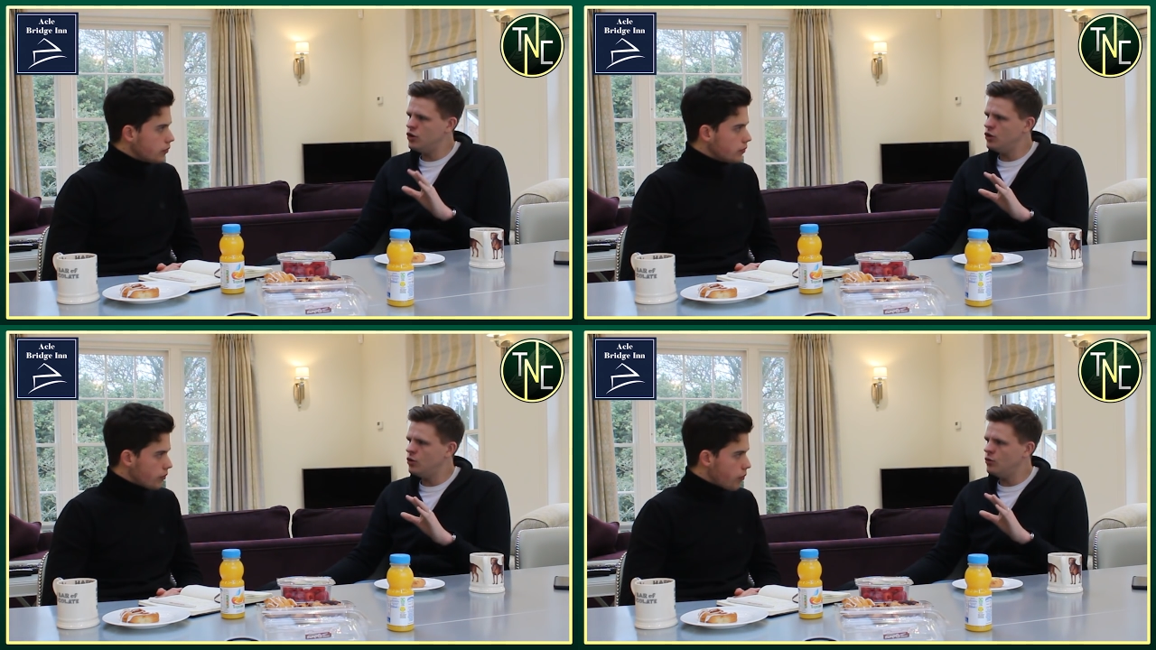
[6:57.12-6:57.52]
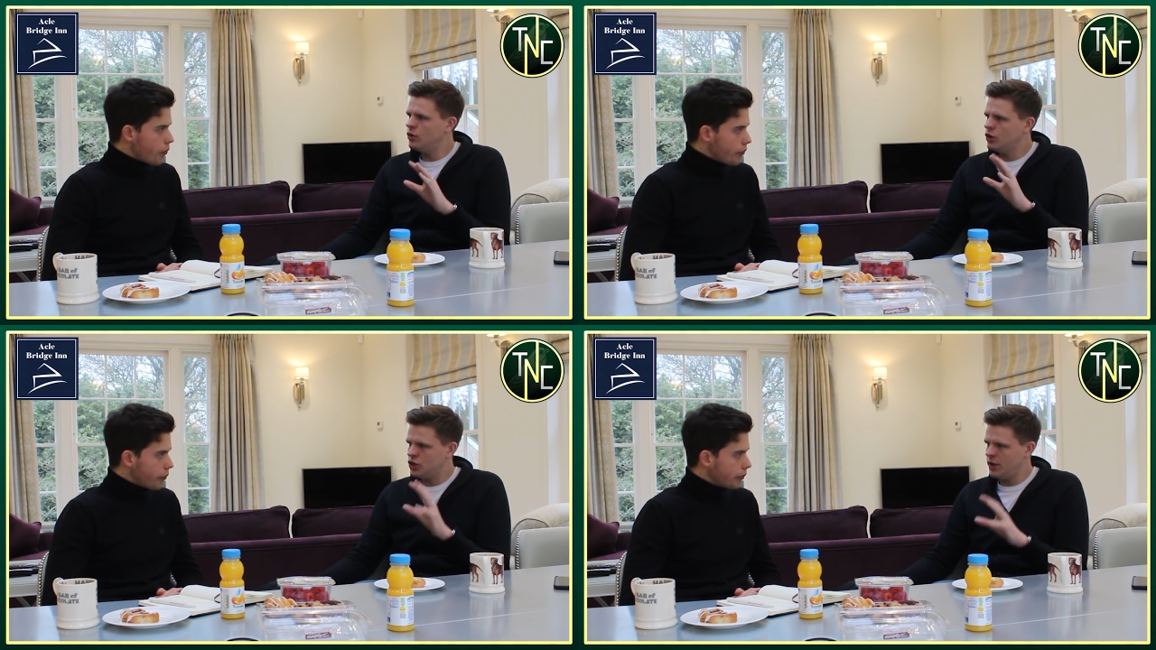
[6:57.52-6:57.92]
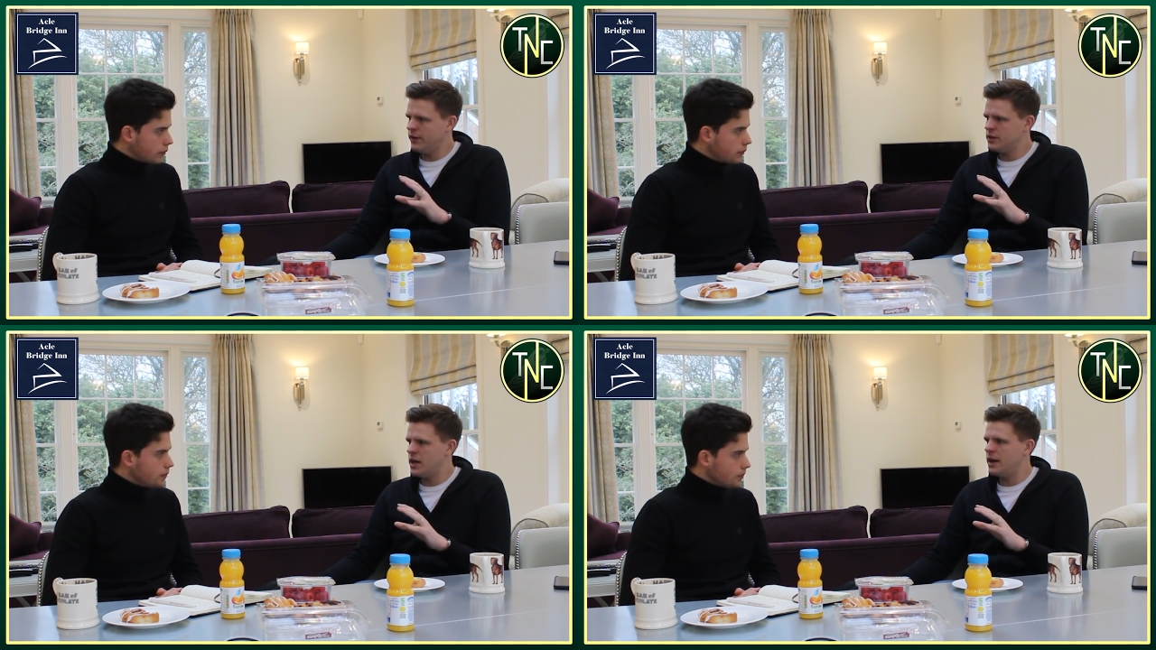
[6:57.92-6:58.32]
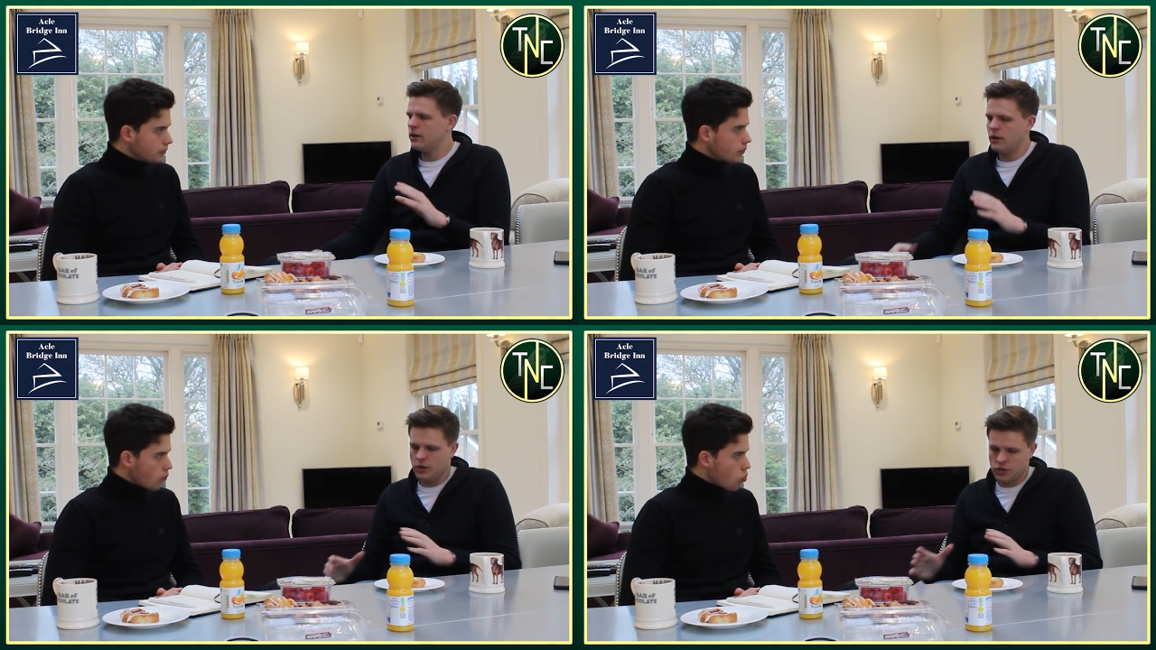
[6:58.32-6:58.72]
Speaker 1: new chief
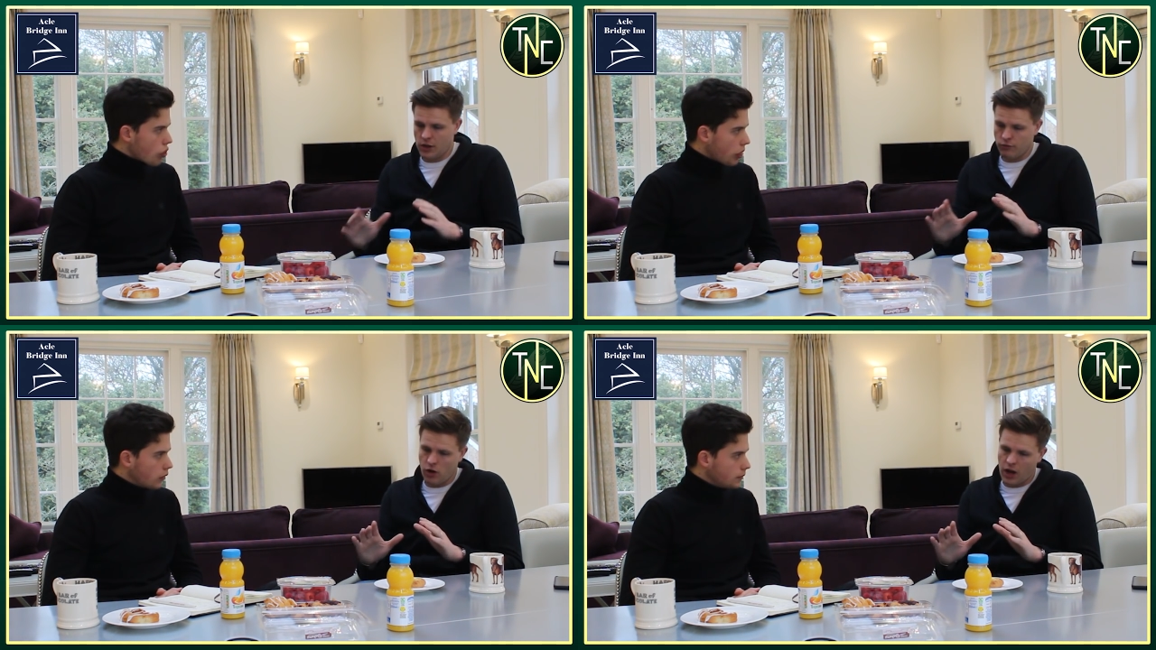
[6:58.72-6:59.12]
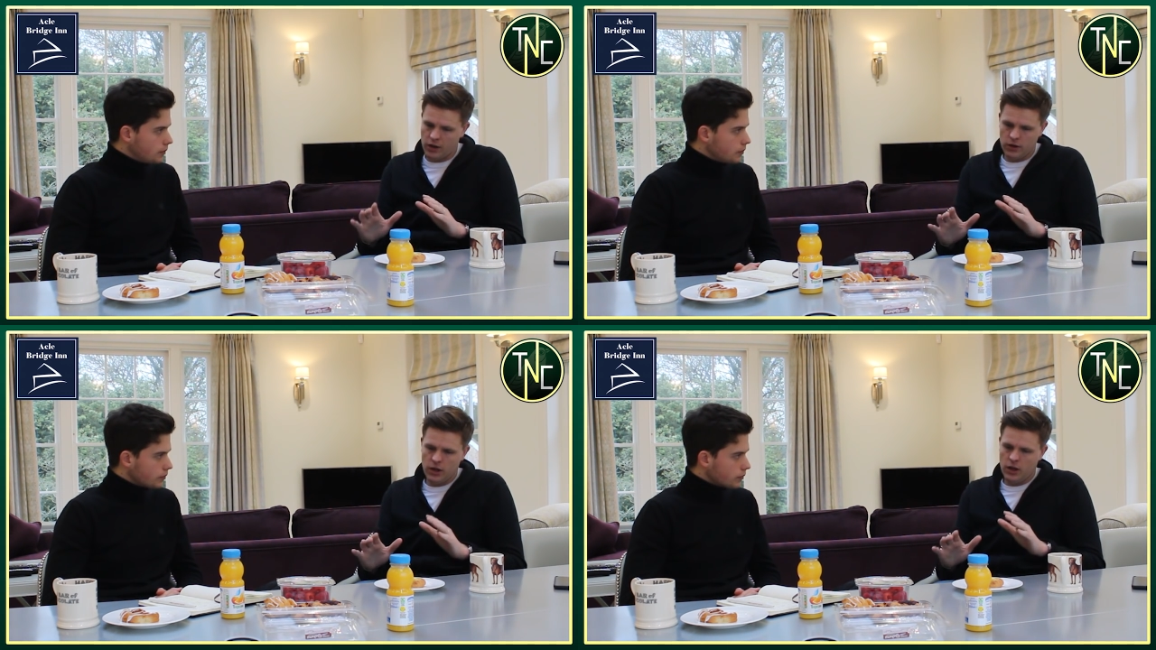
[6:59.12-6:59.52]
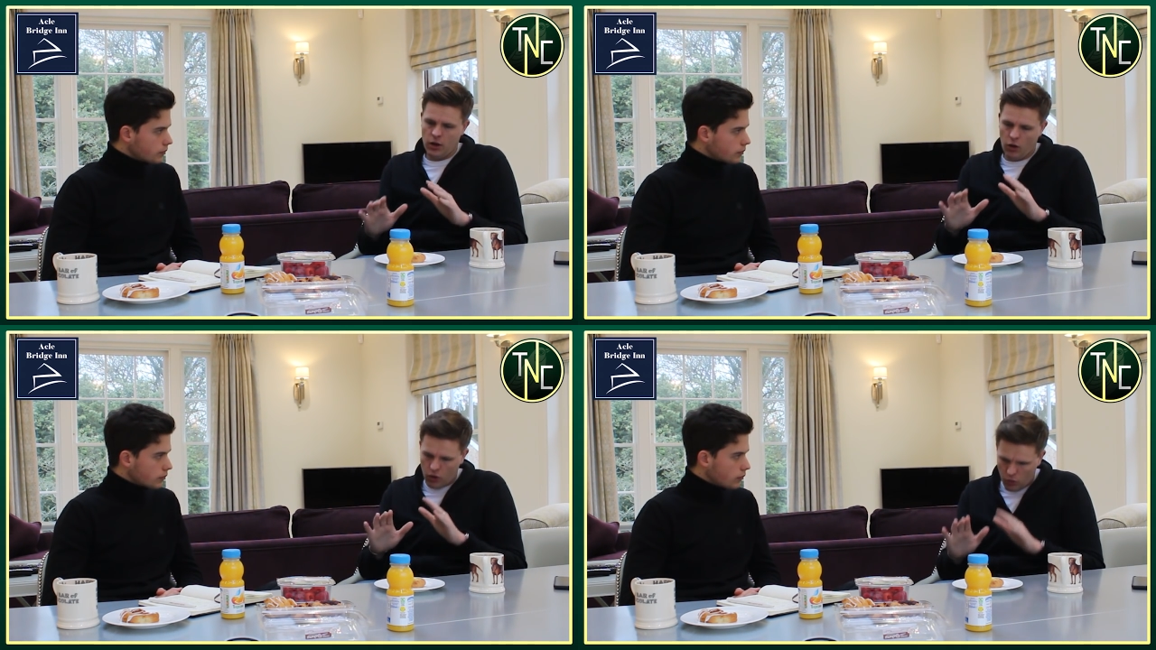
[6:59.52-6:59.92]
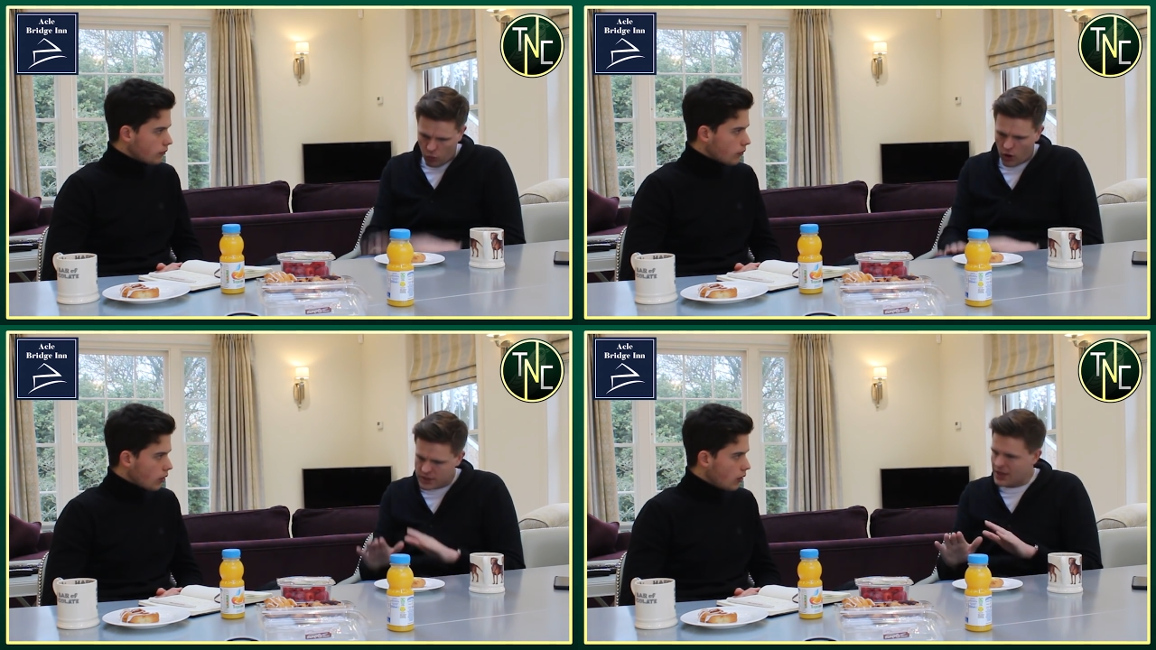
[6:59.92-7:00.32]
exec and say, right,
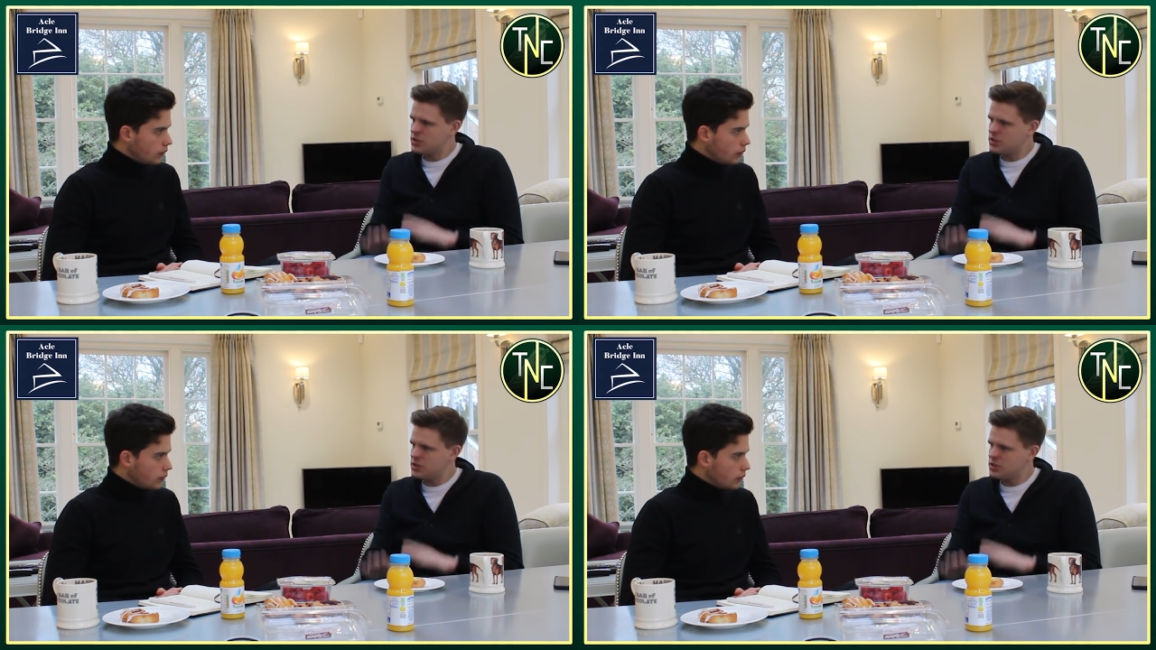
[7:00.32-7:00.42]
what is our